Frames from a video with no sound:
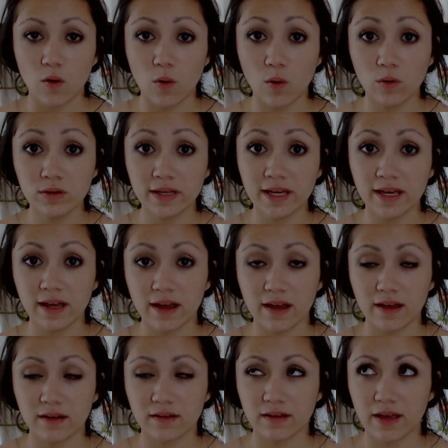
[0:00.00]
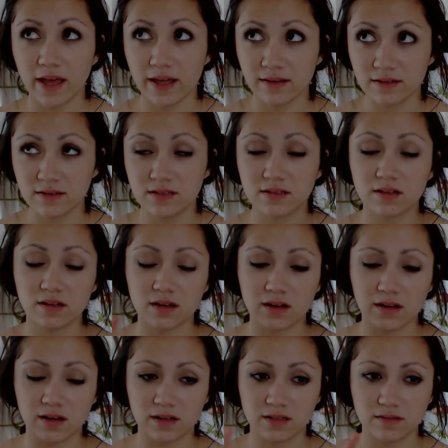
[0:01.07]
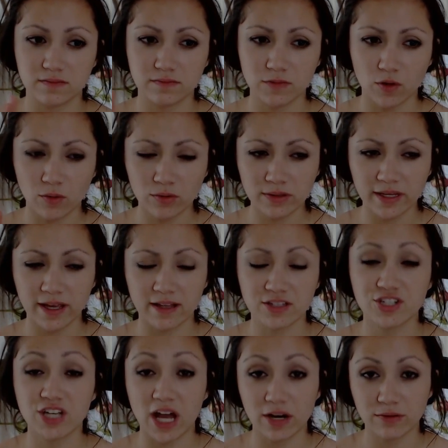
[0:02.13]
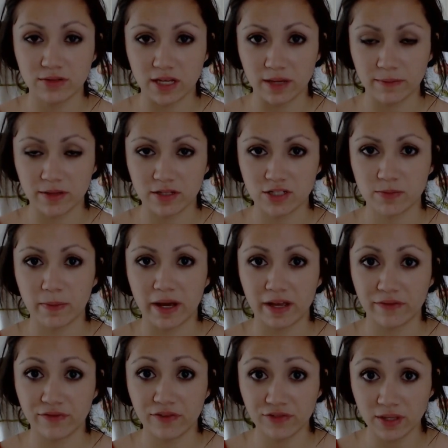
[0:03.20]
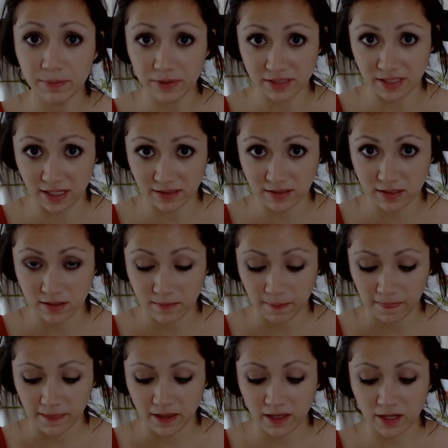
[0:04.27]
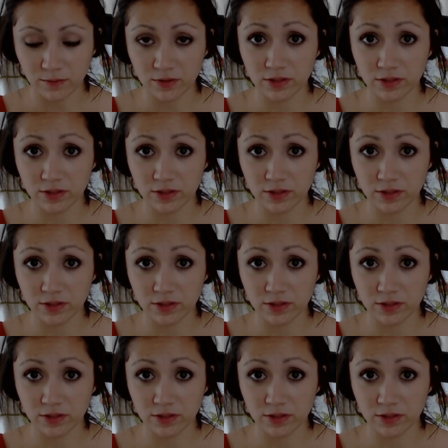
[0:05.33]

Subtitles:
holy and shadow damage by 50%. It